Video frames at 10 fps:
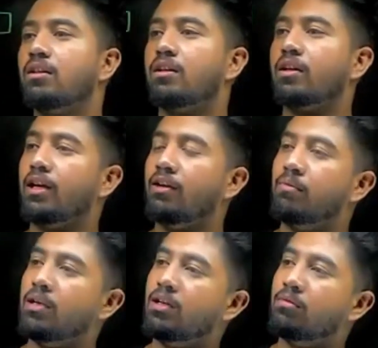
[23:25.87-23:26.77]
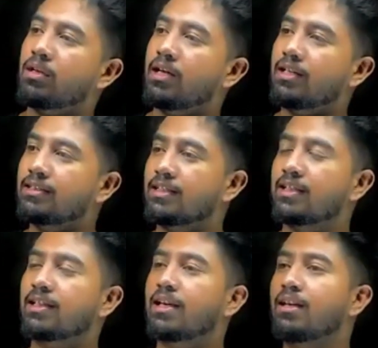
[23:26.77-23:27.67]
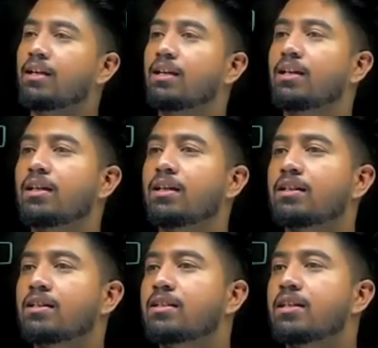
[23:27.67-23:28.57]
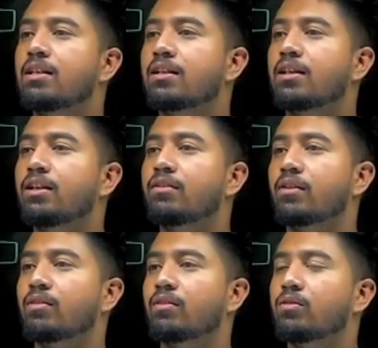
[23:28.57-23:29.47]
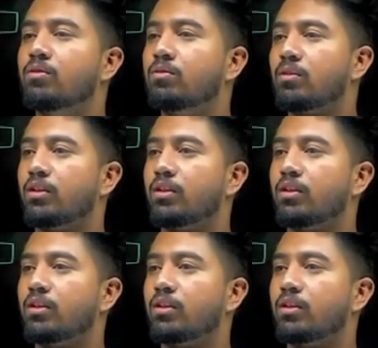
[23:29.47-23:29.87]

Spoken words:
Okay, when me IC can generate venava.